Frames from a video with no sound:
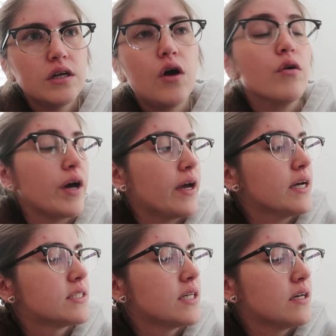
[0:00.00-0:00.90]
Oh, okay,
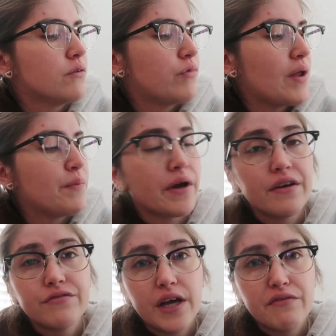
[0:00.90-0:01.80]
it's a red
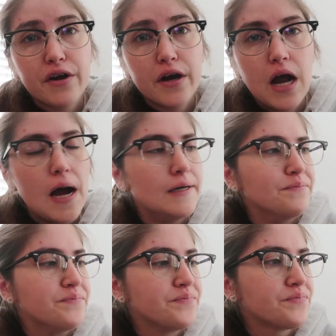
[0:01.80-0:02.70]
berry flavor.
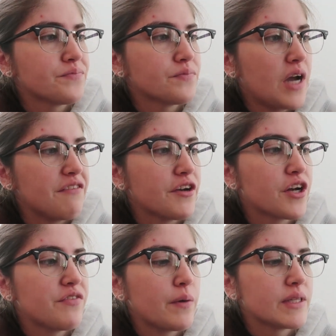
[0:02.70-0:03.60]
Um, I
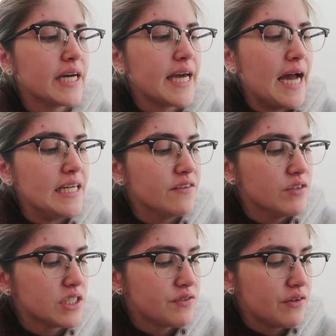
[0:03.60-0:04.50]
figured if I would like any of
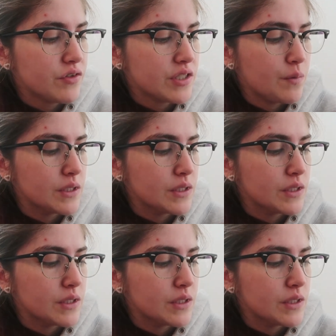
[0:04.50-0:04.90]
these flavors, I